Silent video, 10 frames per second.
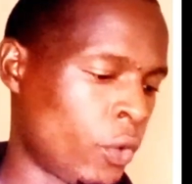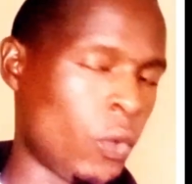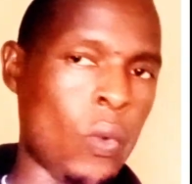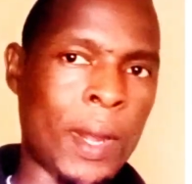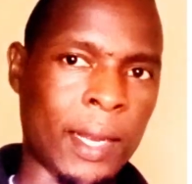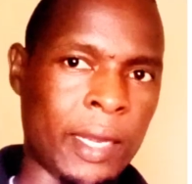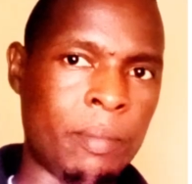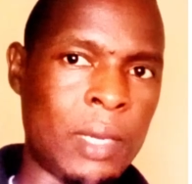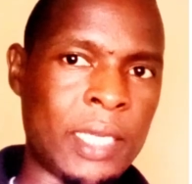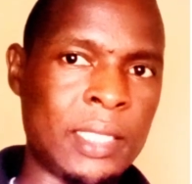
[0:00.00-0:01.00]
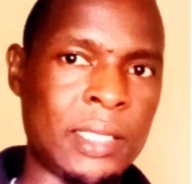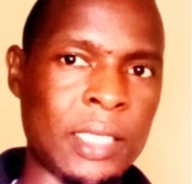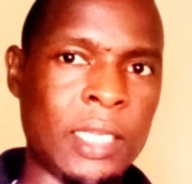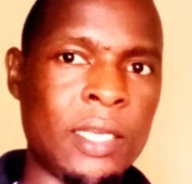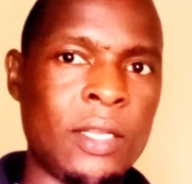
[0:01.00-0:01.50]
your red blood
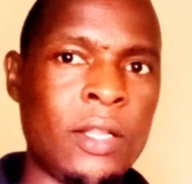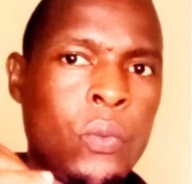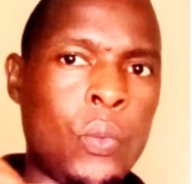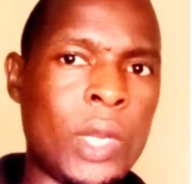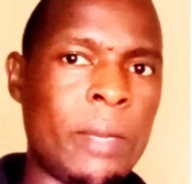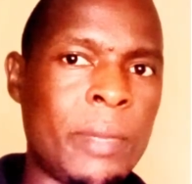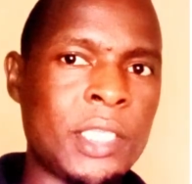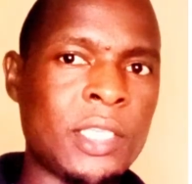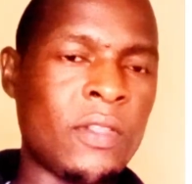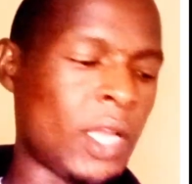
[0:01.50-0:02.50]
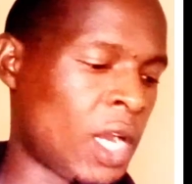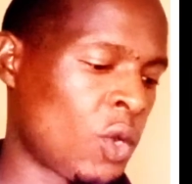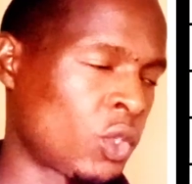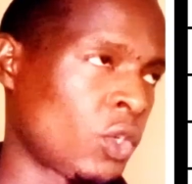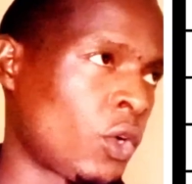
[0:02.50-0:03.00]
cell, will measure the
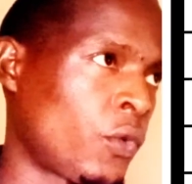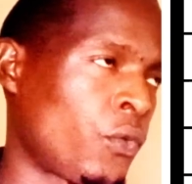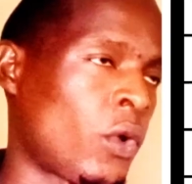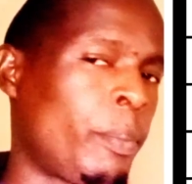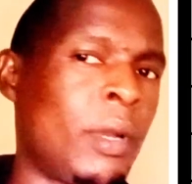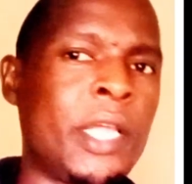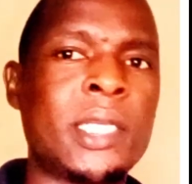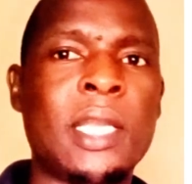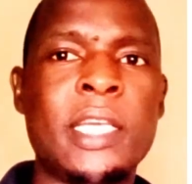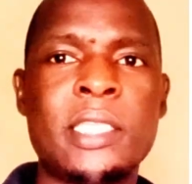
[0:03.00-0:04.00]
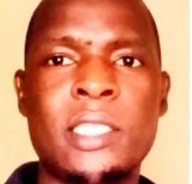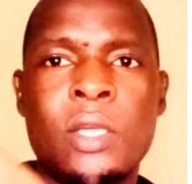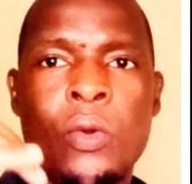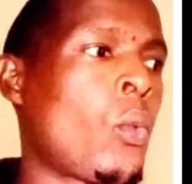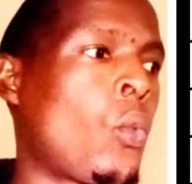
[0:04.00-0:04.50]
count of your platelets,
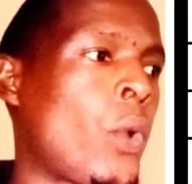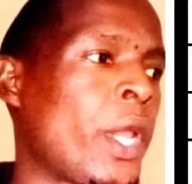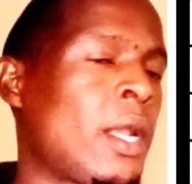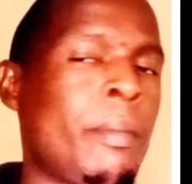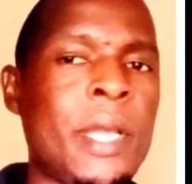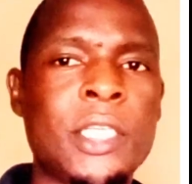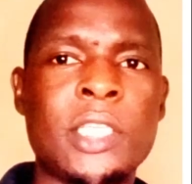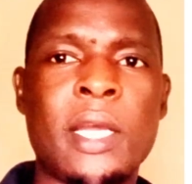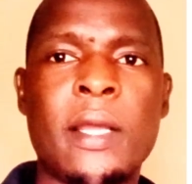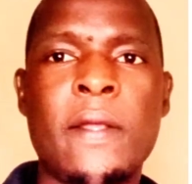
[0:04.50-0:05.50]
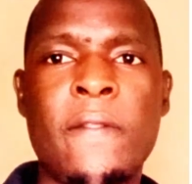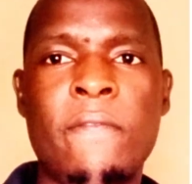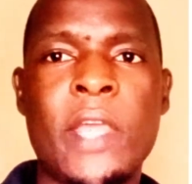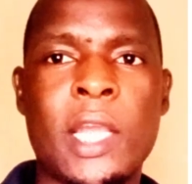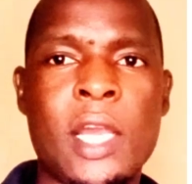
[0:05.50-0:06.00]
will measure
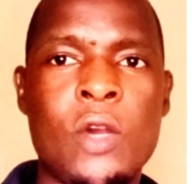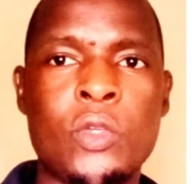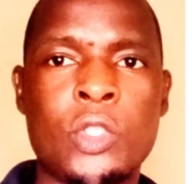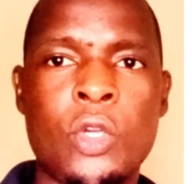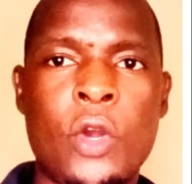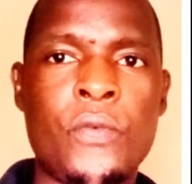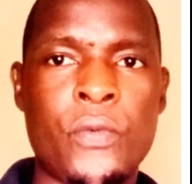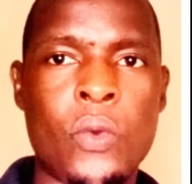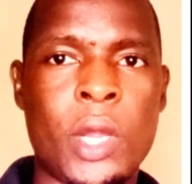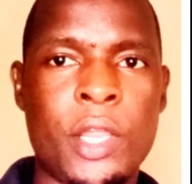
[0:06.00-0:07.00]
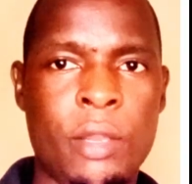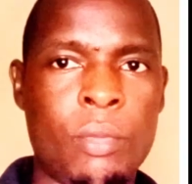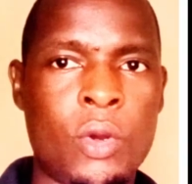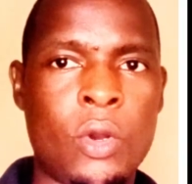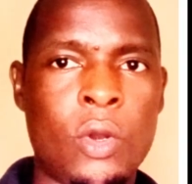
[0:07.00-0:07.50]
the count of your
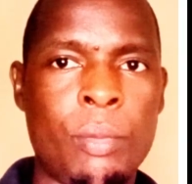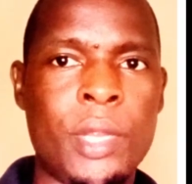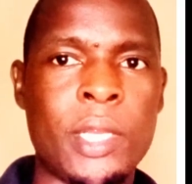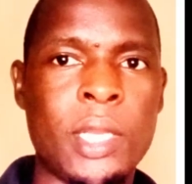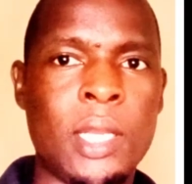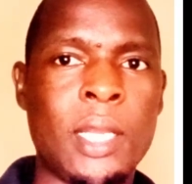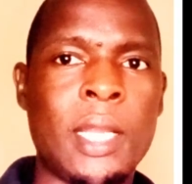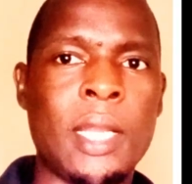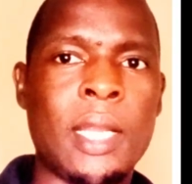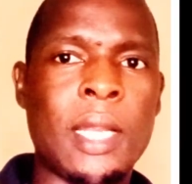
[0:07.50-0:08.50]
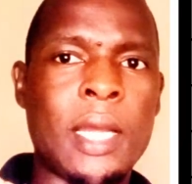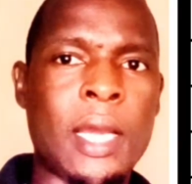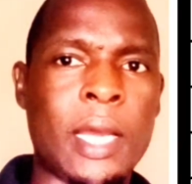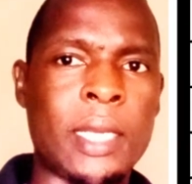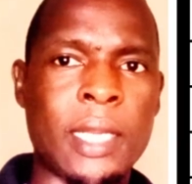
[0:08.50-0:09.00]
hemoglobin,
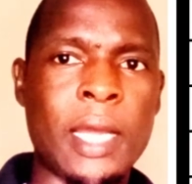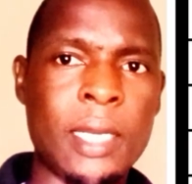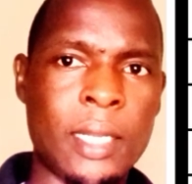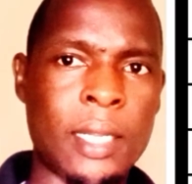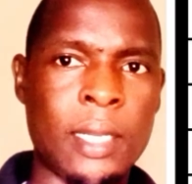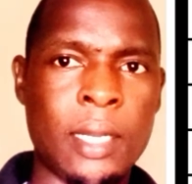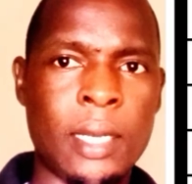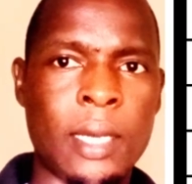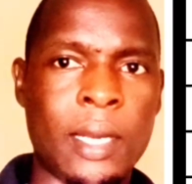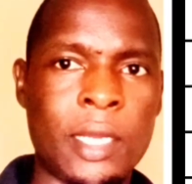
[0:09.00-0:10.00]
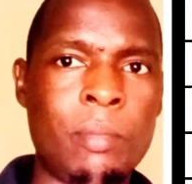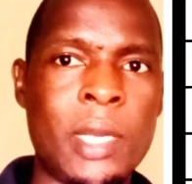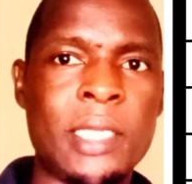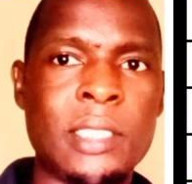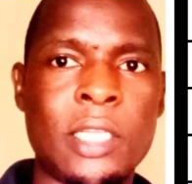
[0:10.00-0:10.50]
and under red
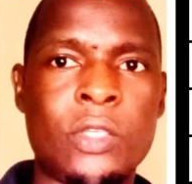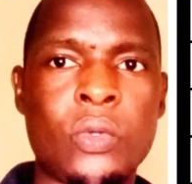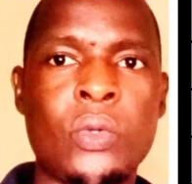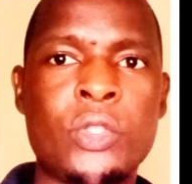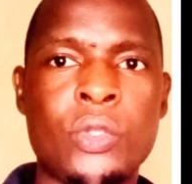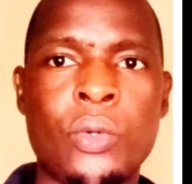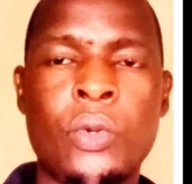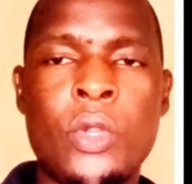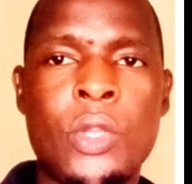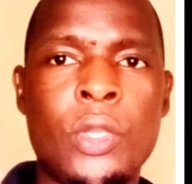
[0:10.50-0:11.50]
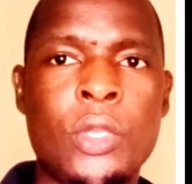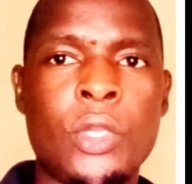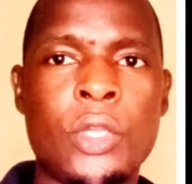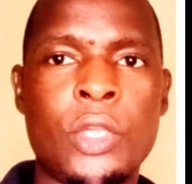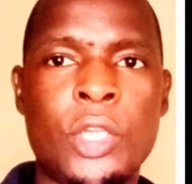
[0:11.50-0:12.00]
blood cell also
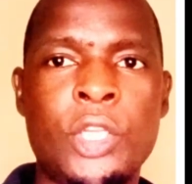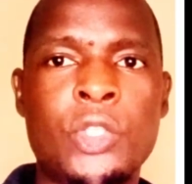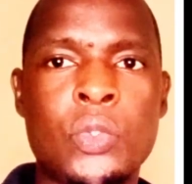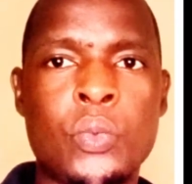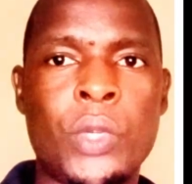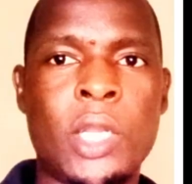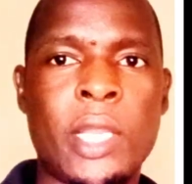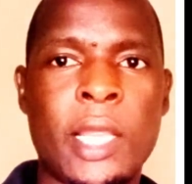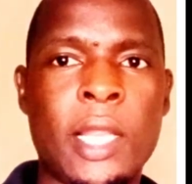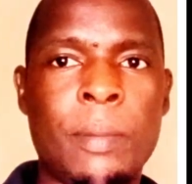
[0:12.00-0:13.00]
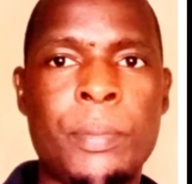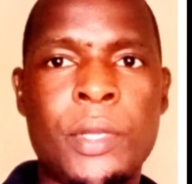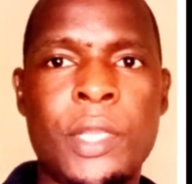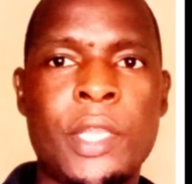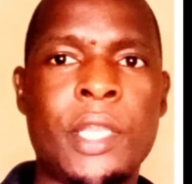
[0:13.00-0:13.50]
it will help
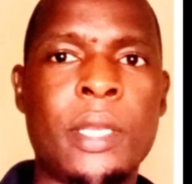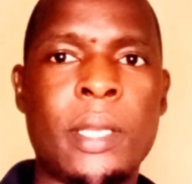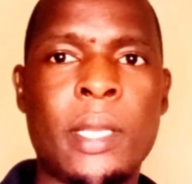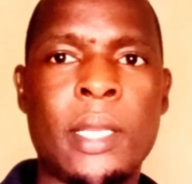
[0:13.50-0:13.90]
in